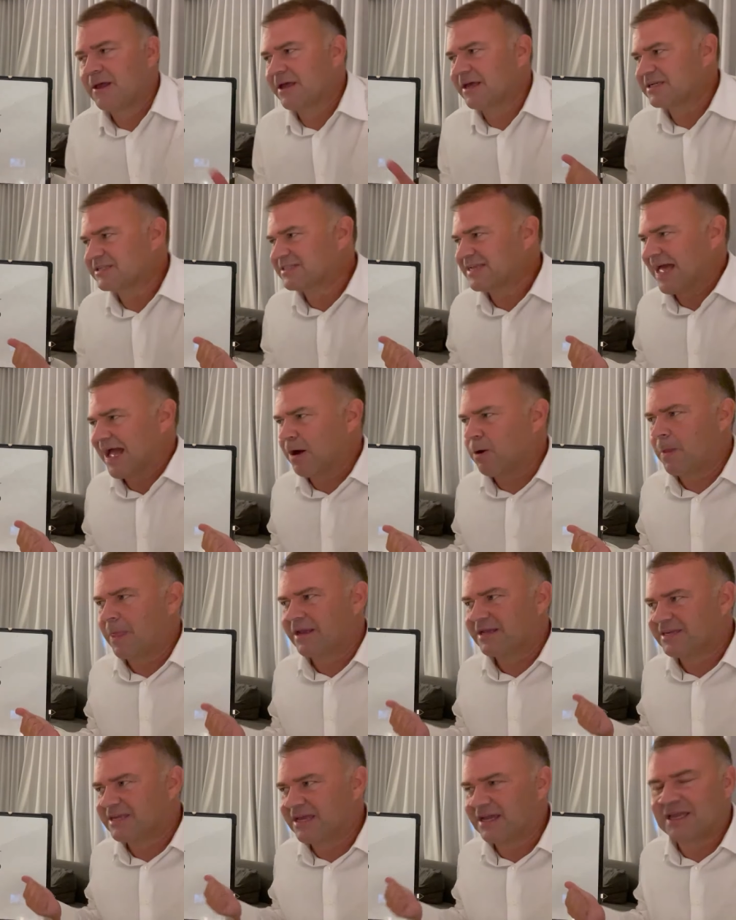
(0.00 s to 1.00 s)
is now on
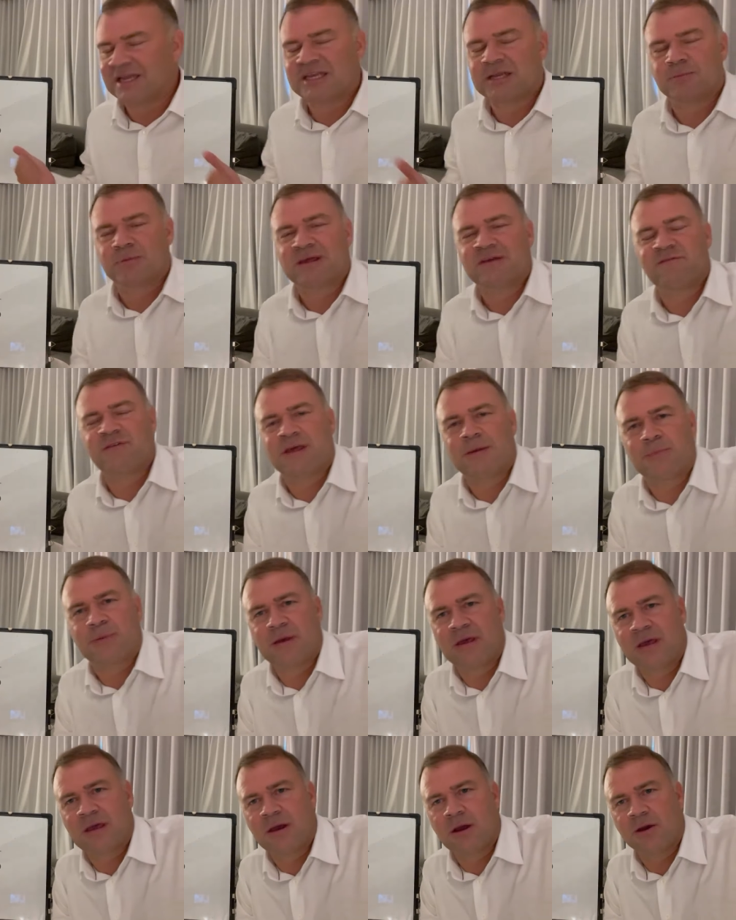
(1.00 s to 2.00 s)
the ticket to be V
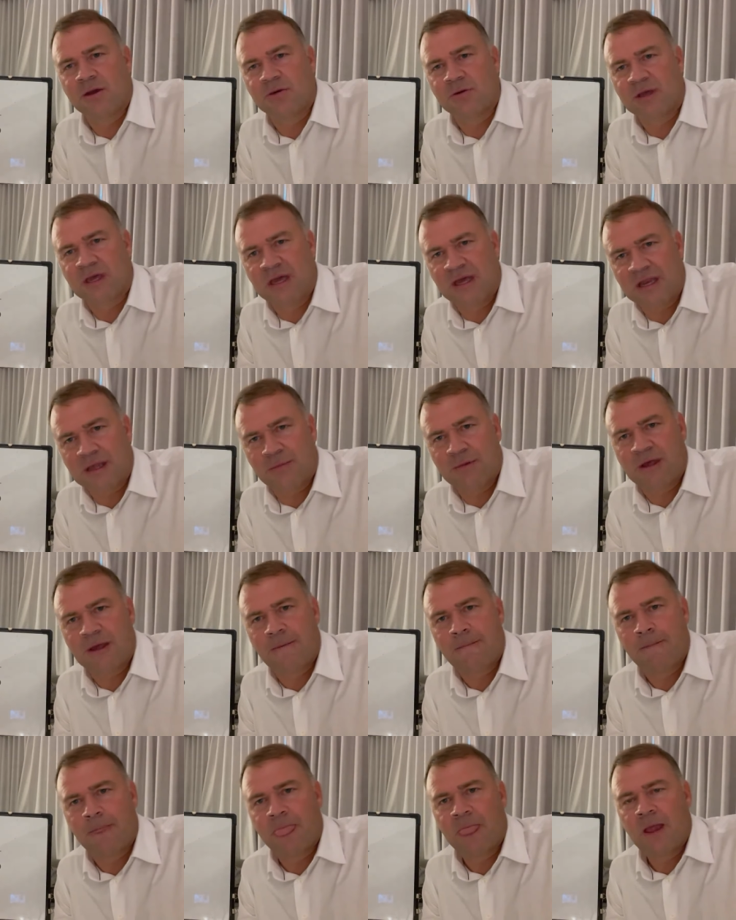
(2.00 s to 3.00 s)
P. Are you kidding
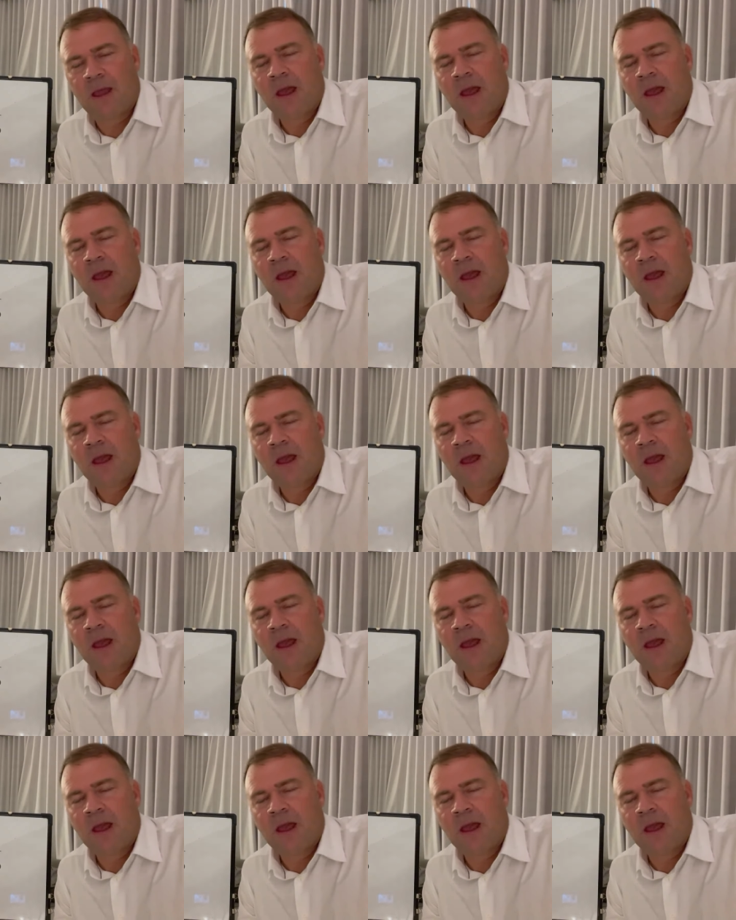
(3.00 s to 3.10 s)
me?